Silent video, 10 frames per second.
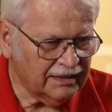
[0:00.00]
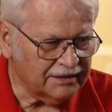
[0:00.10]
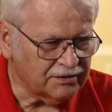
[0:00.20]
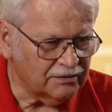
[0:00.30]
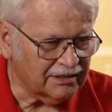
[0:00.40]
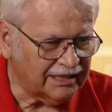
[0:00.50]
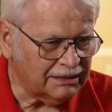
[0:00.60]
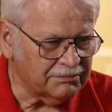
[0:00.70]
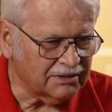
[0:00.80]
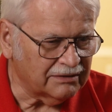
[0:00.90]
I told the
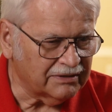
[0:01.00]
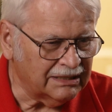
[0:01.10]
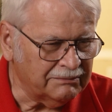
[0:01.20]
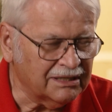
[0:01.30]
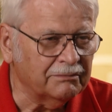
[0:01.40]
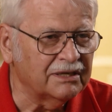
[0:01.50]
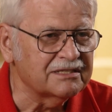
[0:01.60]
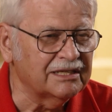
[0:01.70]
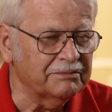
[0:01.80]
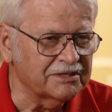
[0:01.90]
cab driver, give me the
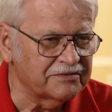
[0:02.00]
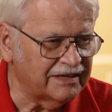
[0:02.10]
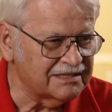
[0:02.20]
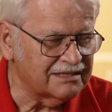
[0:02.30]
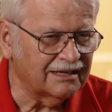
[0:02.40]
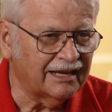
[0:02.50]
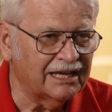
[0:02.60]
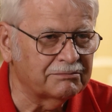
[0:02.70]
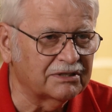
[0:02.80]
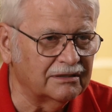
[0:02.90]
bus depot as fast as the
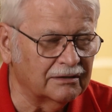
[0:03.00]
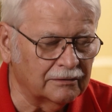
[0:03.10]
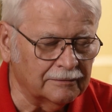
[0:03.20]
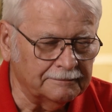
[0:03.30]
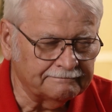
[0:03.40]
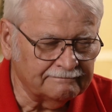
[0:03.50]
cab could go.